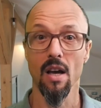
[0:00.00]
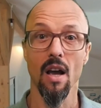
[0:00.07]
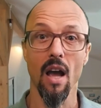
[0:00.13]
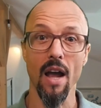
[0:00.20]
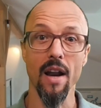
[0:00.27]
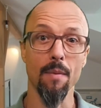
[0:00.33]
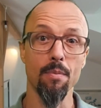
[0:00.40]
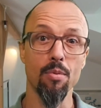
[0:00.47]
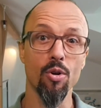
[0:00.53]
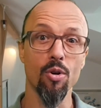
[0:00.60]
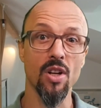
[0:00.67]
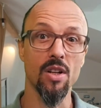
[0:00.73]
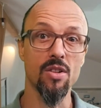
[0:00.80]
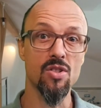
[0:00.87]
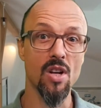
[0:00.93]
and a
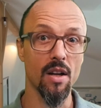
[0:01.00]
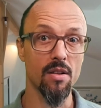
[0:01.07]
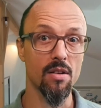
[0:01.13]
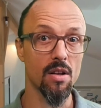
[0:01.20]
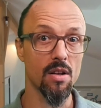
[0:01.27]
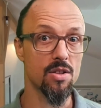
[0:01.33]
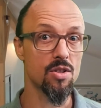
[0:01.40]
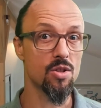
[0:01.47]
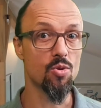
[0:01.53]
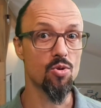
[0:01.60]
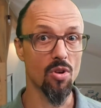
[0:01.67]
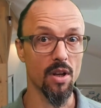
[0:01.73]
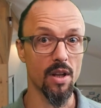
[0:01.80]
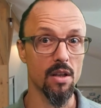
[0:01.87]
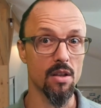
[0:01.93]
project charter is
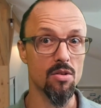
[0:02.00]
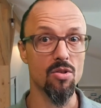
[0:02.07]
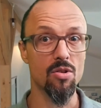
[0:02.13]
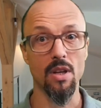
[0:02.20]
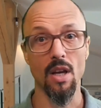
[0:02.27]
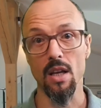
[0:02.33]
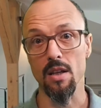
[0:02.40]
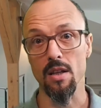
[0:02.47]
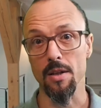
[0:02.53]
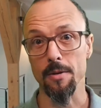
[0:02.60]
usually created.